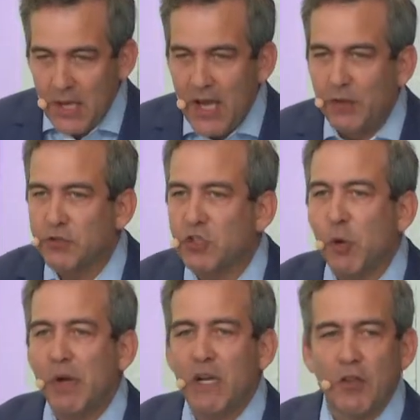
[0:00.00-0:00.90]
And there's
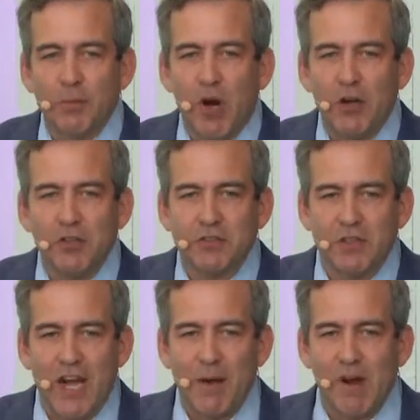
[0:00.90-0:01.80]
too many other partners to
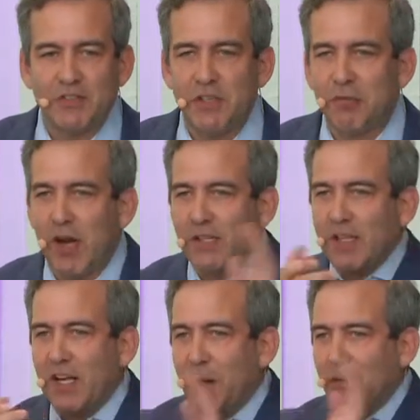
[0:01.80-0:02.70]
name. I see friends
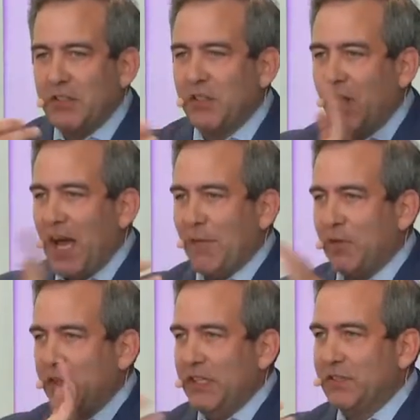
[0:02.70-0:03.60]
out here, but let's clap
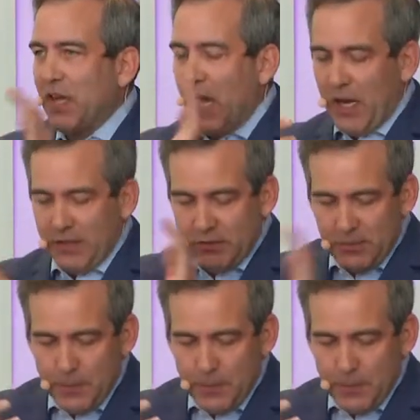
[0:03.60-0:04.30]
for these guys.